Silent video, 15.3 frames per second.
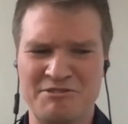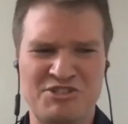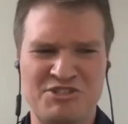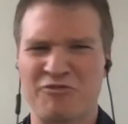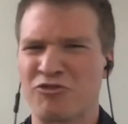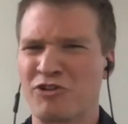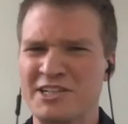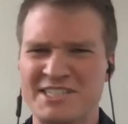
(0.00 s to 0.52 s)

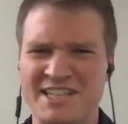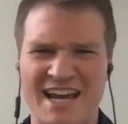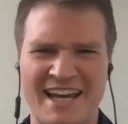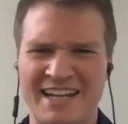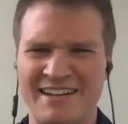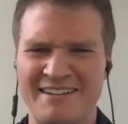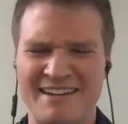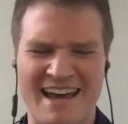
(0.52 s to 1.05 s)
different
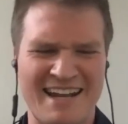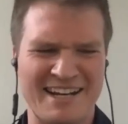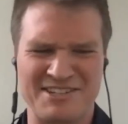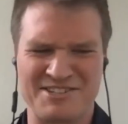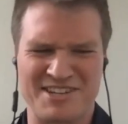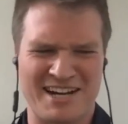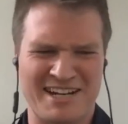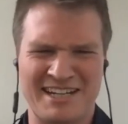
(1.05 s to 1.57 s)
and, and
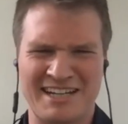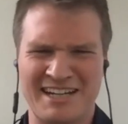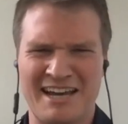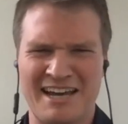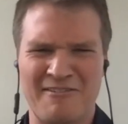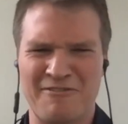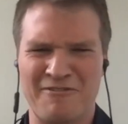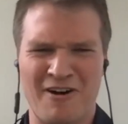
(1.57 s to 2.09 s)
exciting
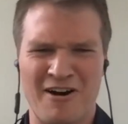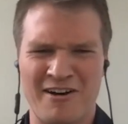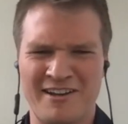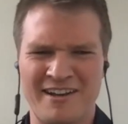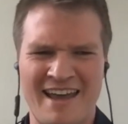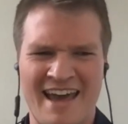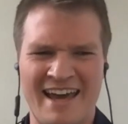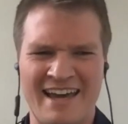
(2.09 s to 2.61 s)
and
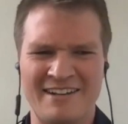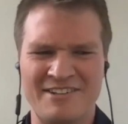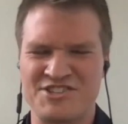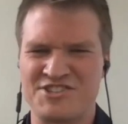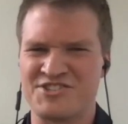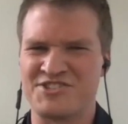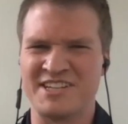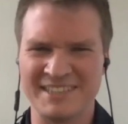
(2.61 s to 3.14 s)
fun and
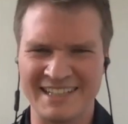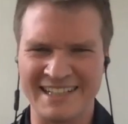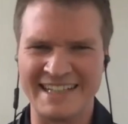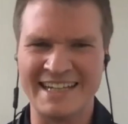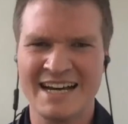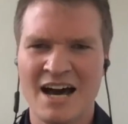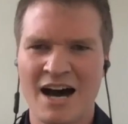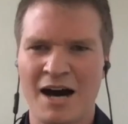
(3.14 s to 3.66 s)

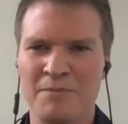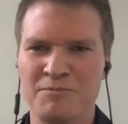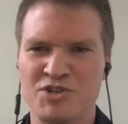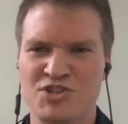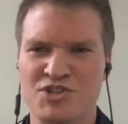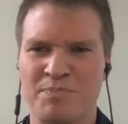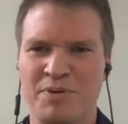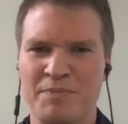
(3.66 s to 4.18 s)
silly um,
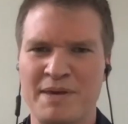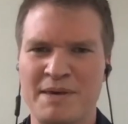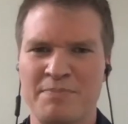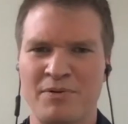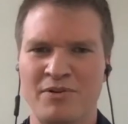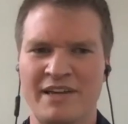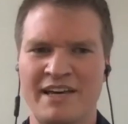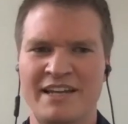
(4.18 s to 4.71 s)
just to put
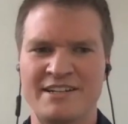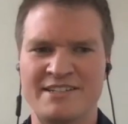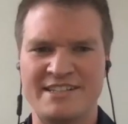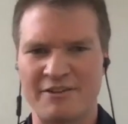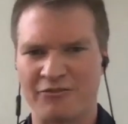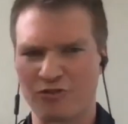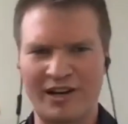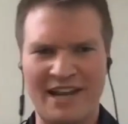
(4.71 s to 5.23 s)
people in a
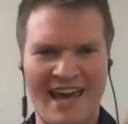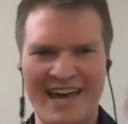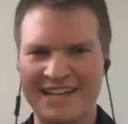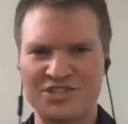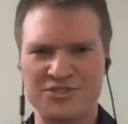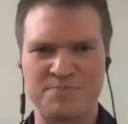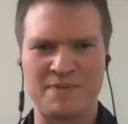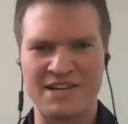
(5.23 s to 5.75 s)
different
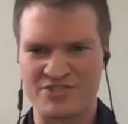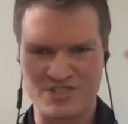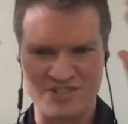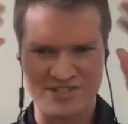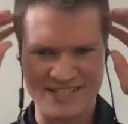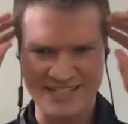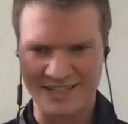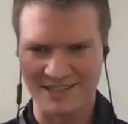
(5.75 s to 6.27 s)
headspace to
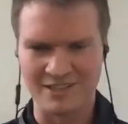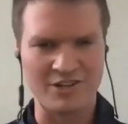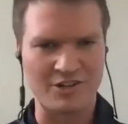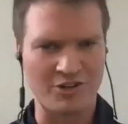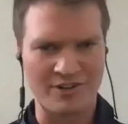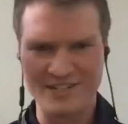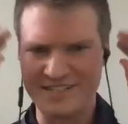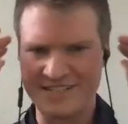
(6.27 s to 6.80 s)

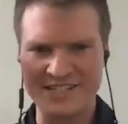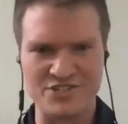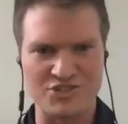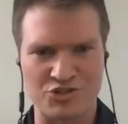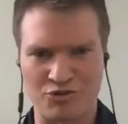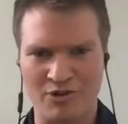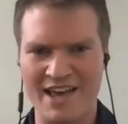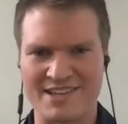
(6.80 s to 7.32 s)
declutter and
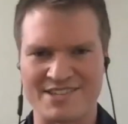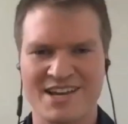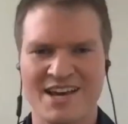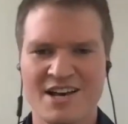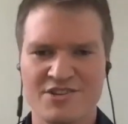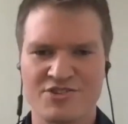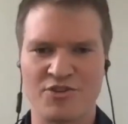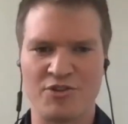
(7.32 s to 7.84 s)
de-stress
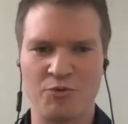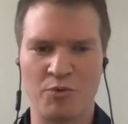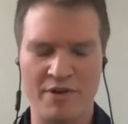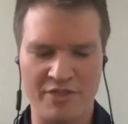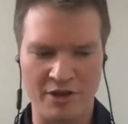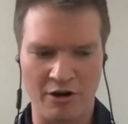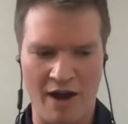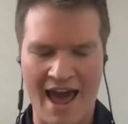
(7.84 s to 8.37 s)
so that
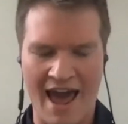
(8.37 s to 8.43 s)
when they're